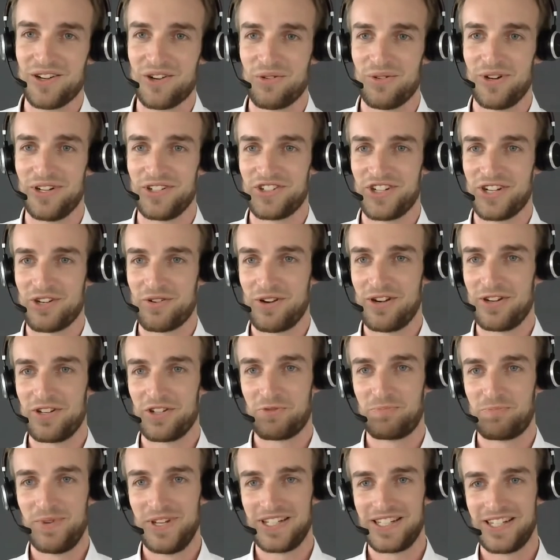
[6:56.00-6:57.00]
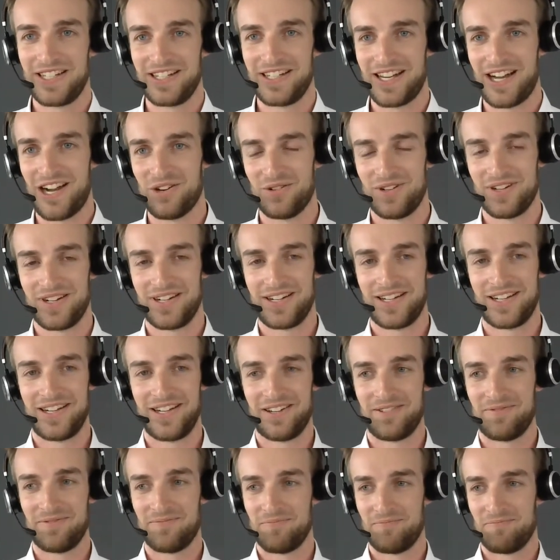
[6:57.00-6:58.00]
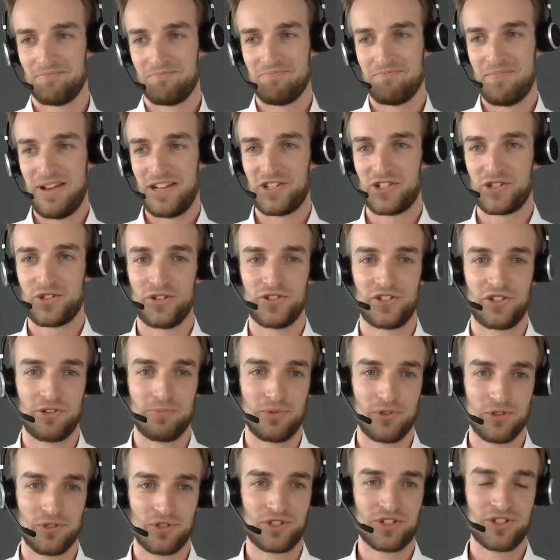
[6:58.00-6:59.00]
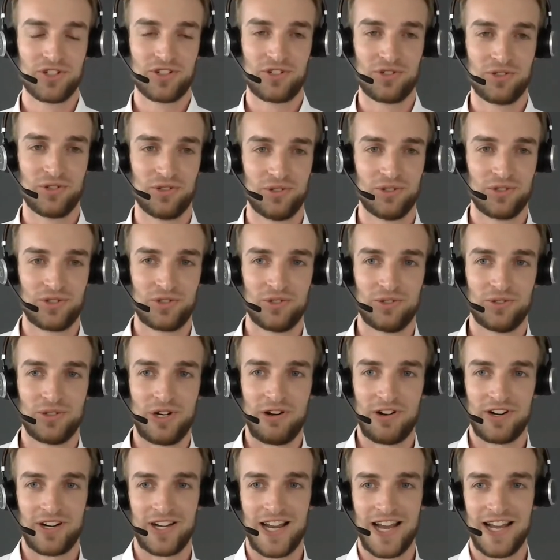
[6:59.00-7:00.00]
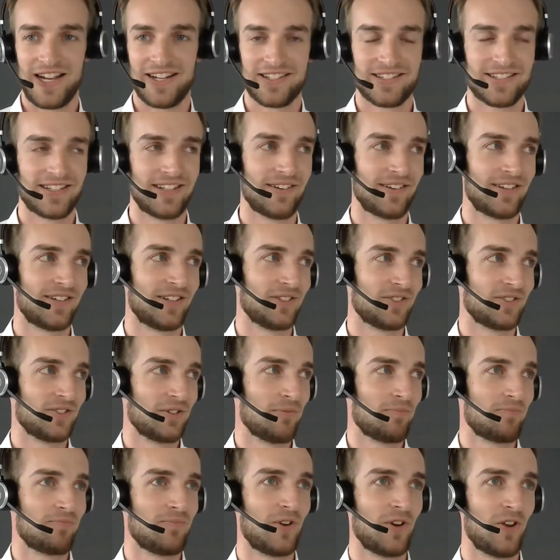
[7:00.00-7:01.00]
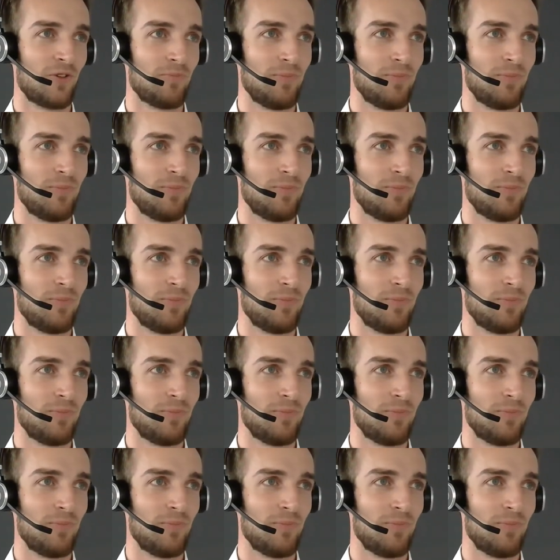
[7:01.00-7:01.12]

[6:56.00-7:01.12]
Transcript: Well, generally speaking, our major contribution to our clients and also on a